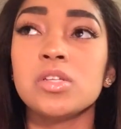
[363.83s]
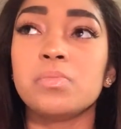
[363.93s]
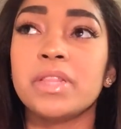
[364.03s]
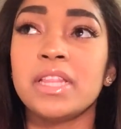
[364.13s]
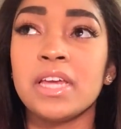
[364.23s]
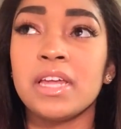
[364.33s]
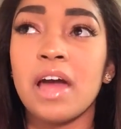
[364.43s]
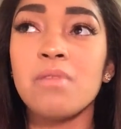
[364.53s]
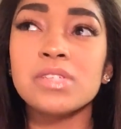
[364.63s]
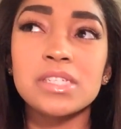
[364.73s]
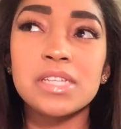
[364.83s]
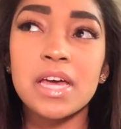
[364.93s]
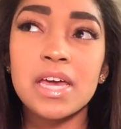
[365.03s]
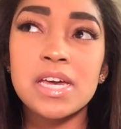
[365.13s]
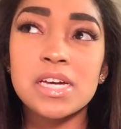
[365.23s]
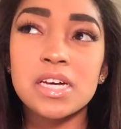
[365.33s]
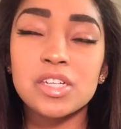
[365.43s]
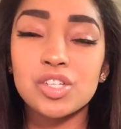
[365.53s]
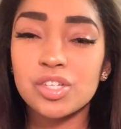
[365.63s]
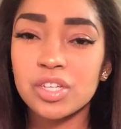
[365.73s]
But then I was just like,
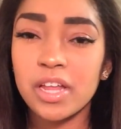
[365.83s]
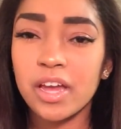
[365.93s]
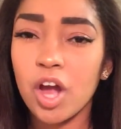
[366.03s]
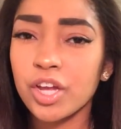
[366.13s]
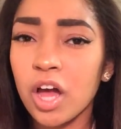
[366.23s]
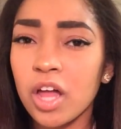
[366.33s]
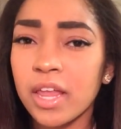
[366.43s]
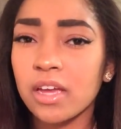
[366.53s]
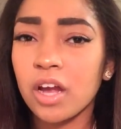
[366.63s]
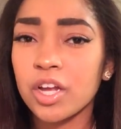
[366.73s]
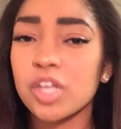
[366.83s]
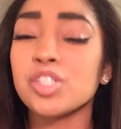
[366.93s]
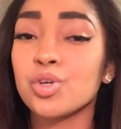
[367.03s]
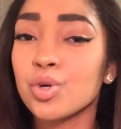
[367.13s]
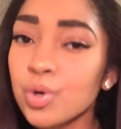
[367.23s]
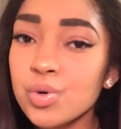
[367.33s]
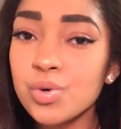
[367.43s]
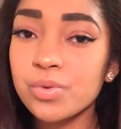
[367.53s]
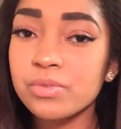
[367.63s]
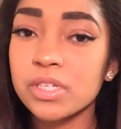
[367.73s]
are y'all still cool?